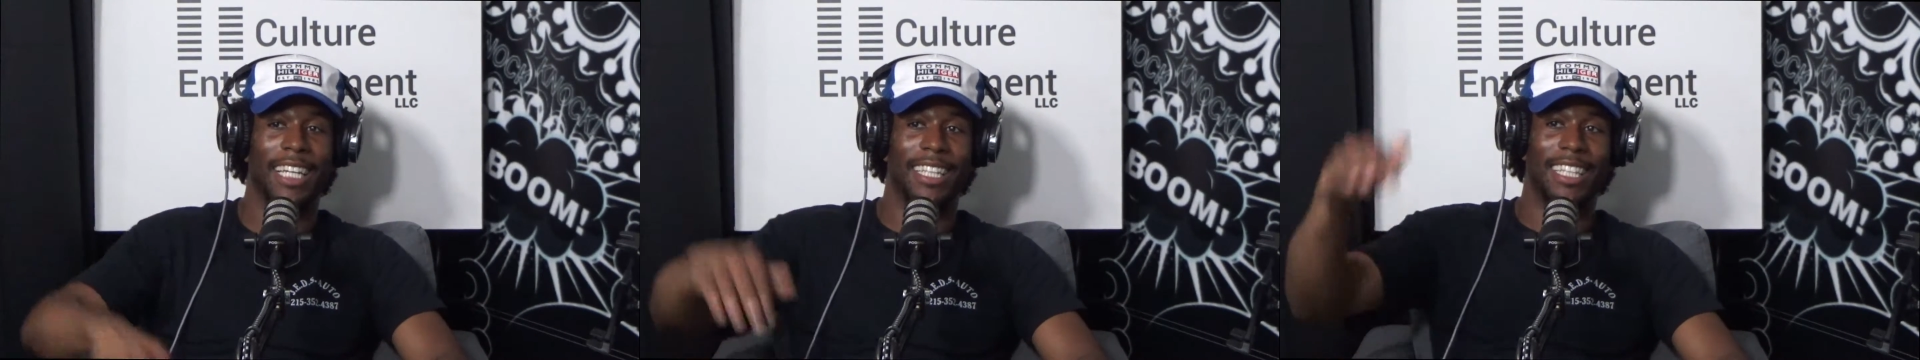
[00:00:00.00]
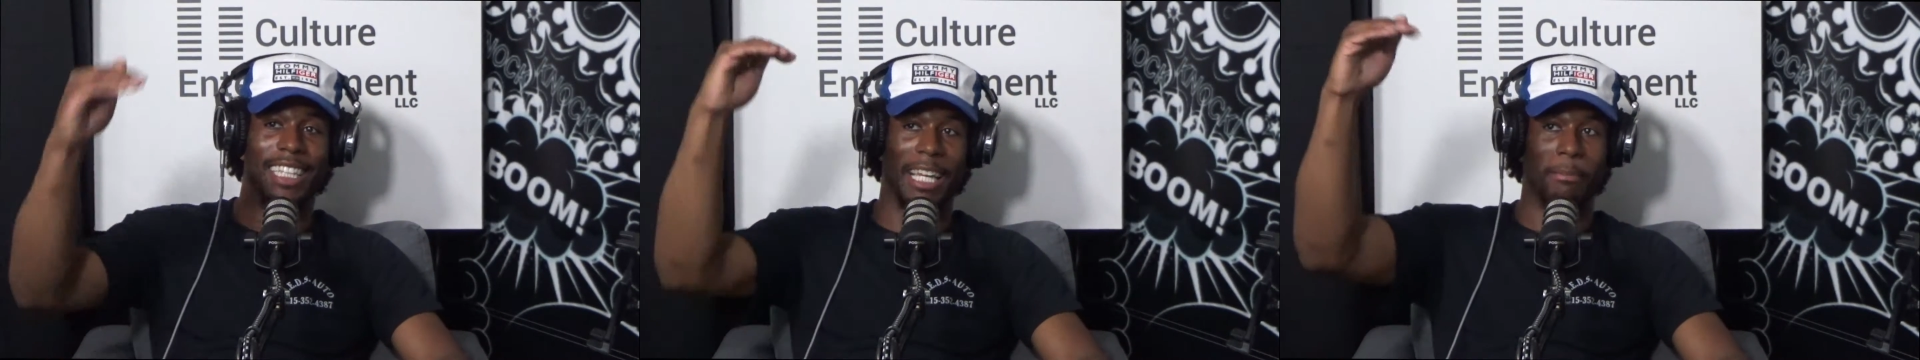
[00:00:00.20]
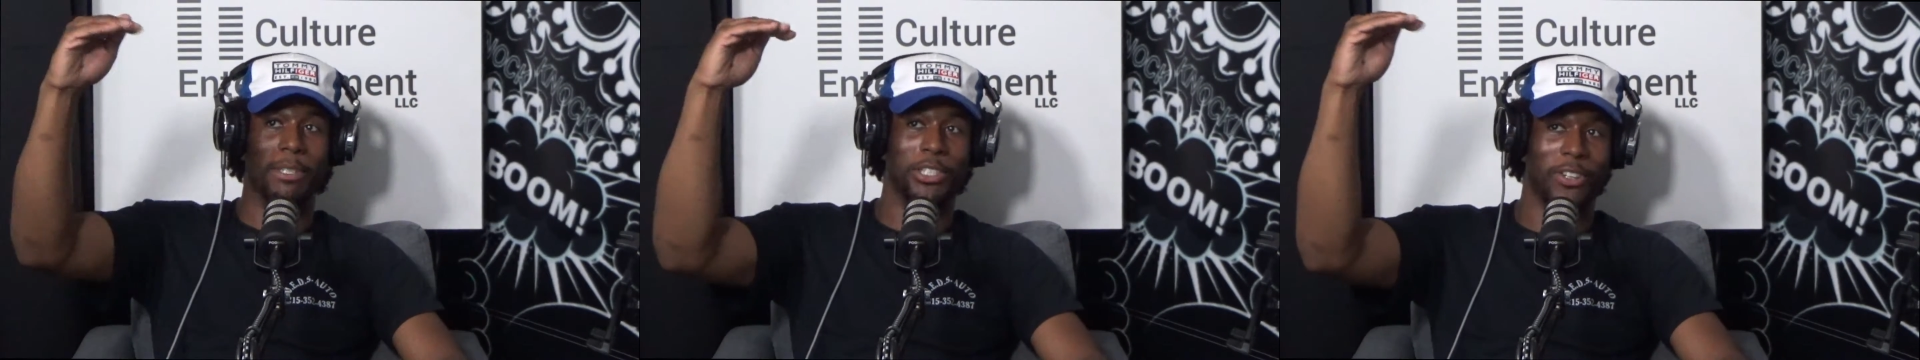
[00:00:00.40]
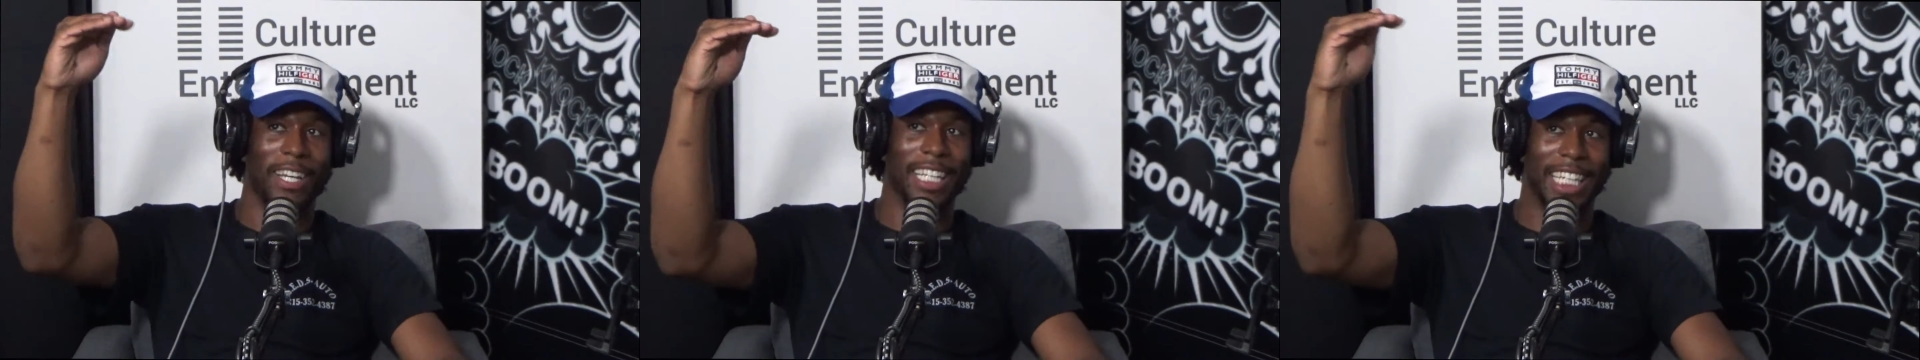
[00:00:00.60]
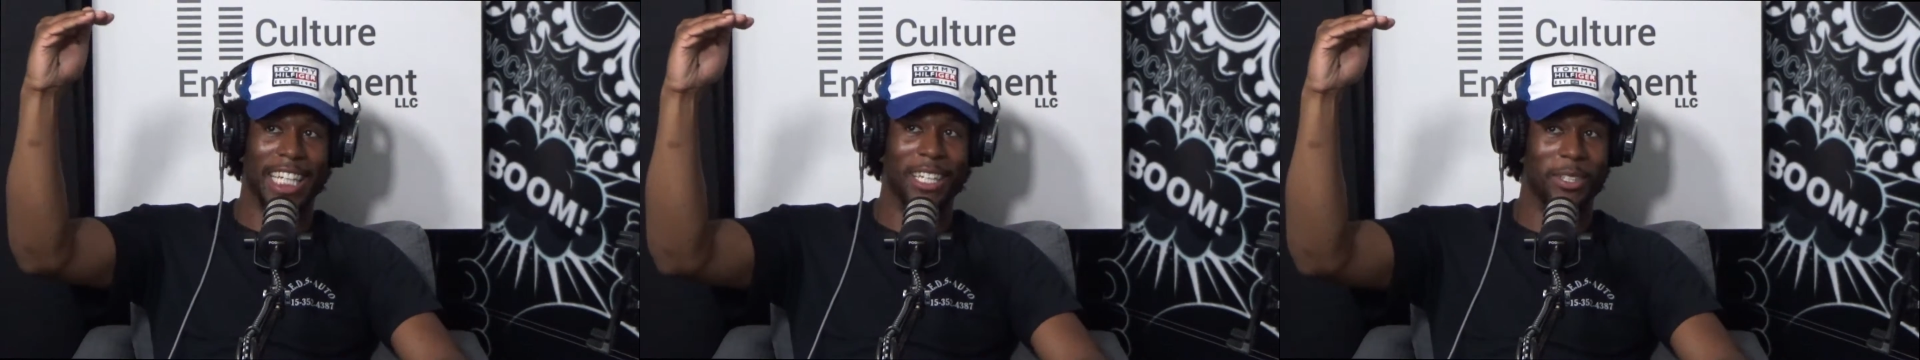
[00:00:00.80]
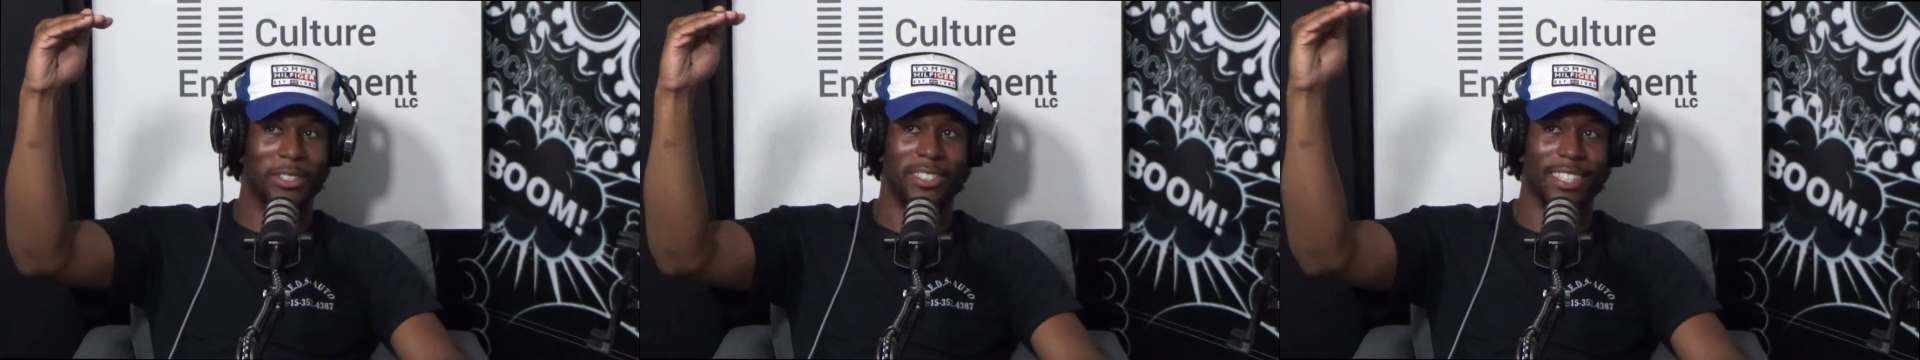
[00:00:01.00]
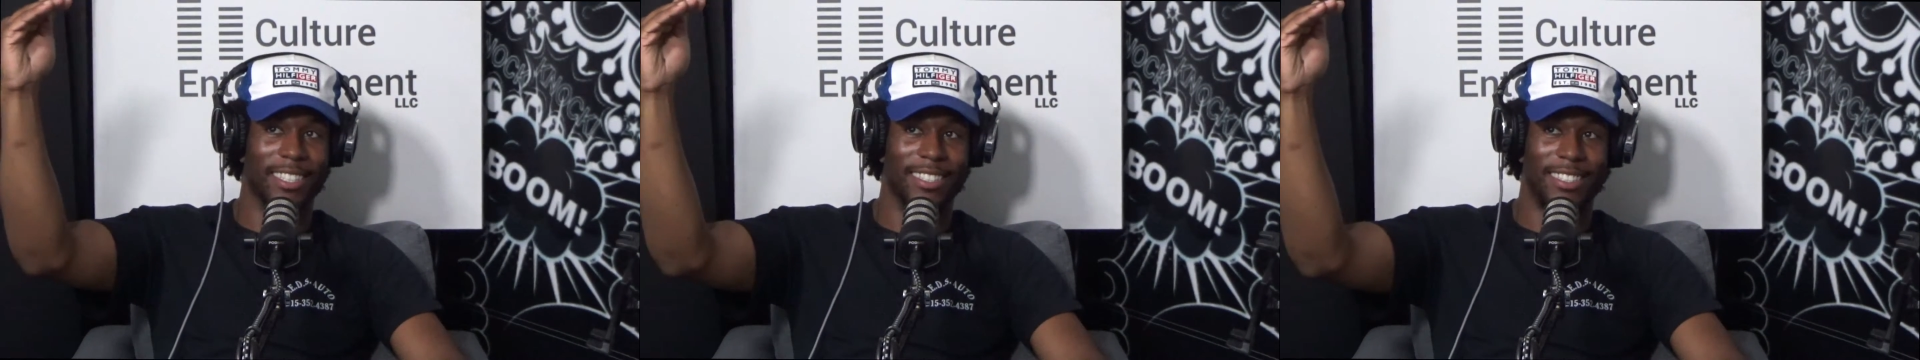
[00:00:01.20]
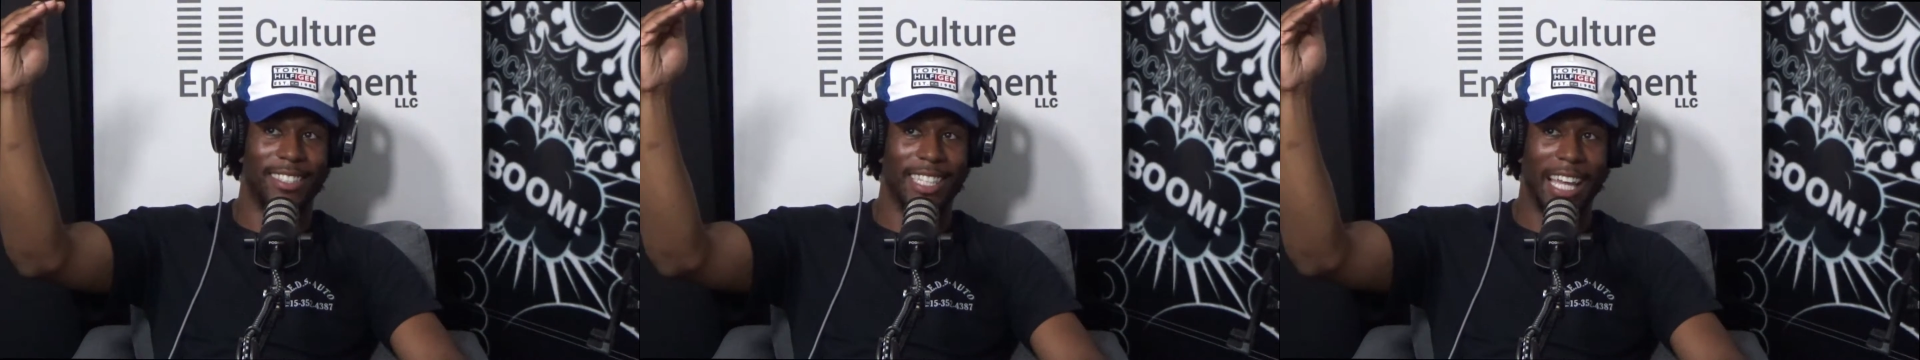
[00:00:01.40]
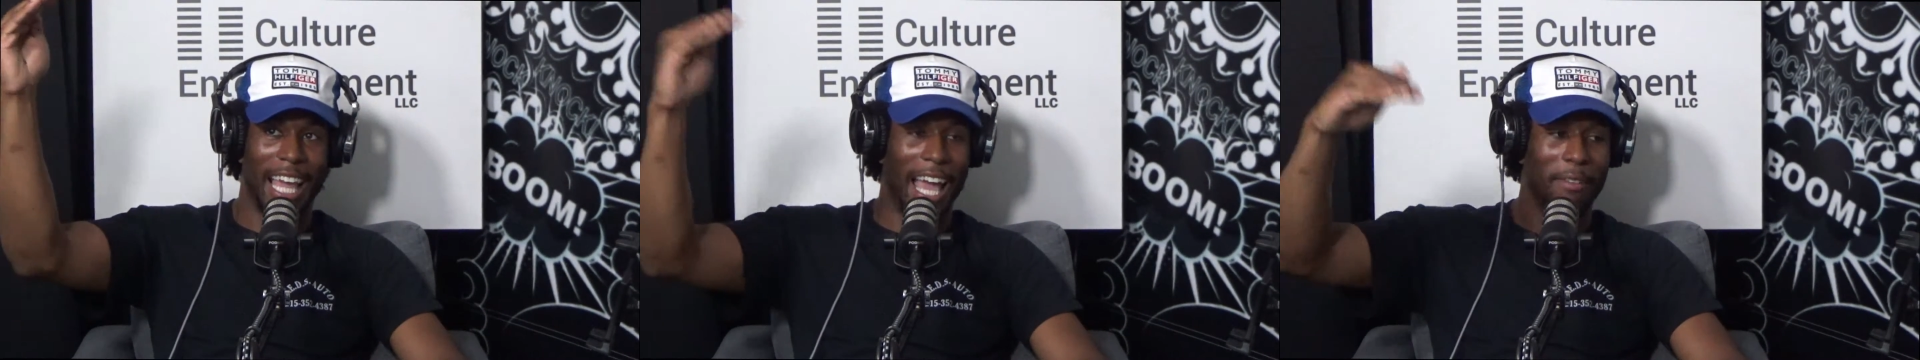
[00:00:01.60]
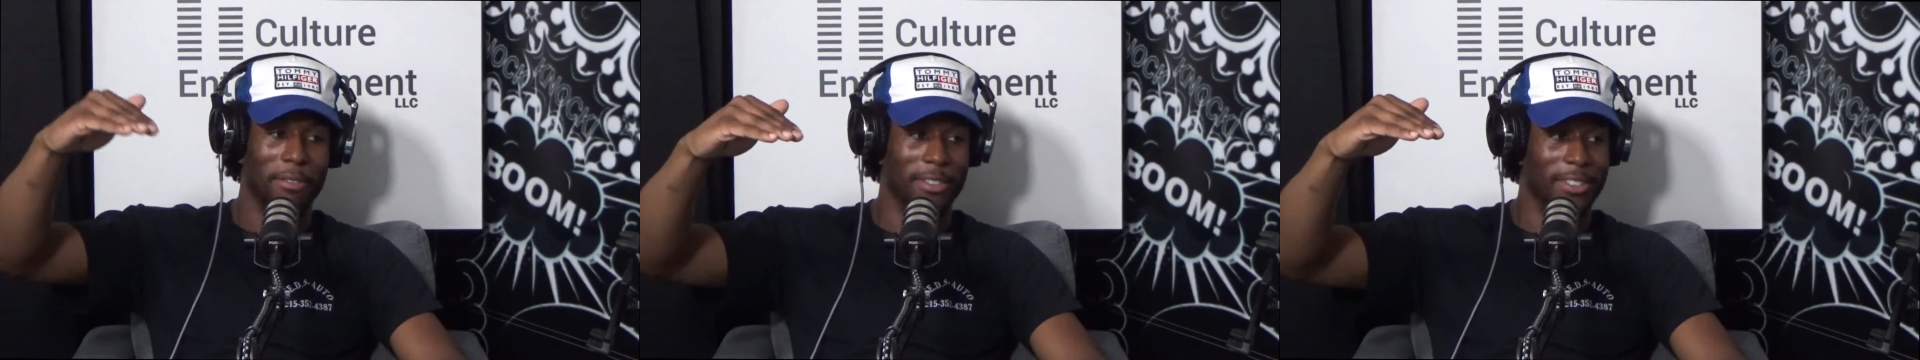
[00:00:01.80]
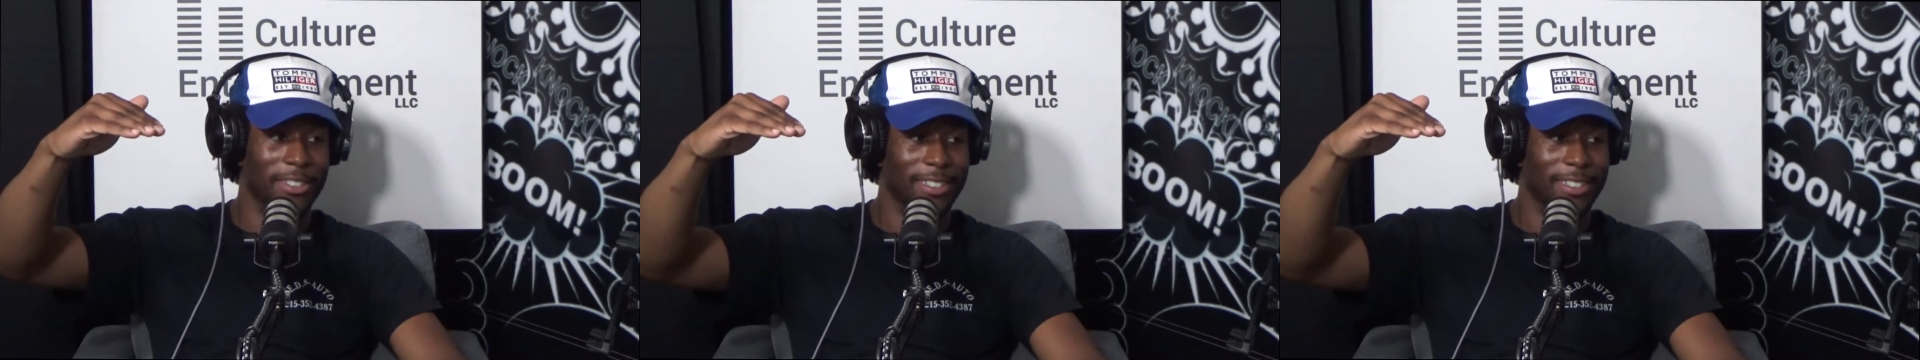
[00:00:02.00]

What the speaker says: that they've been trying to kill since ever.